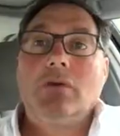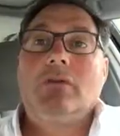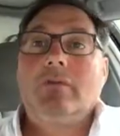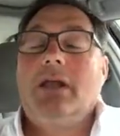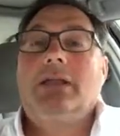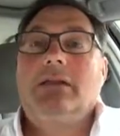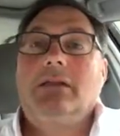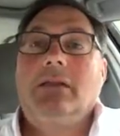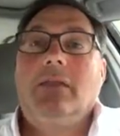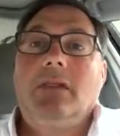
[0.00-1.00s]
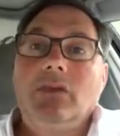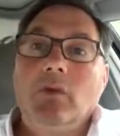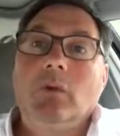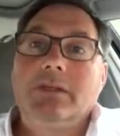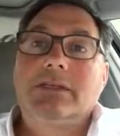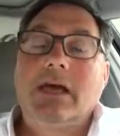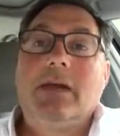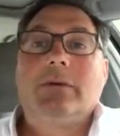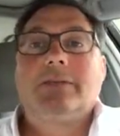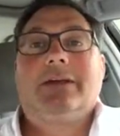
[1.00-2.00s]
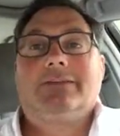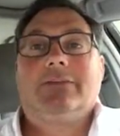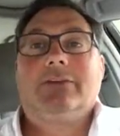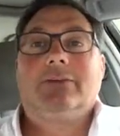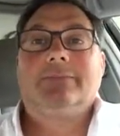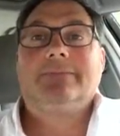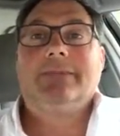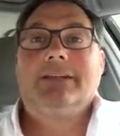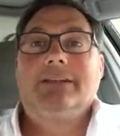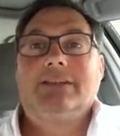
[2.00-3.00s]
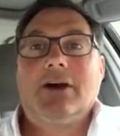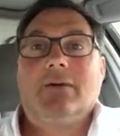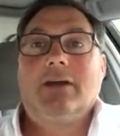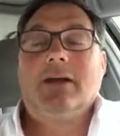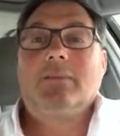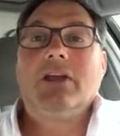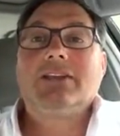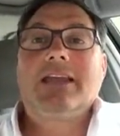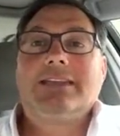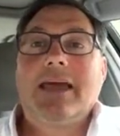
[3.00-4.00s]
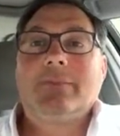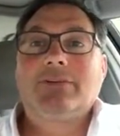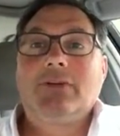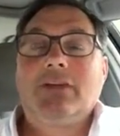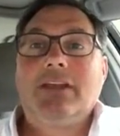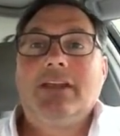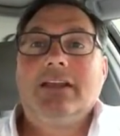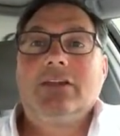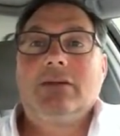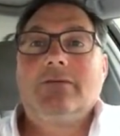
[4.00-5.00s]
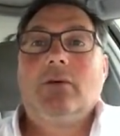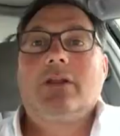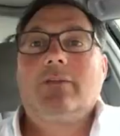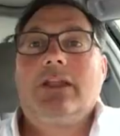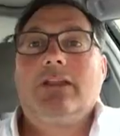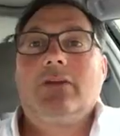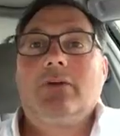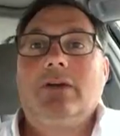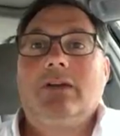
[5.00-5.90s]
you the money, and then you will decide what's best for you. So appreciate the opportunity. Look forward to meeting you.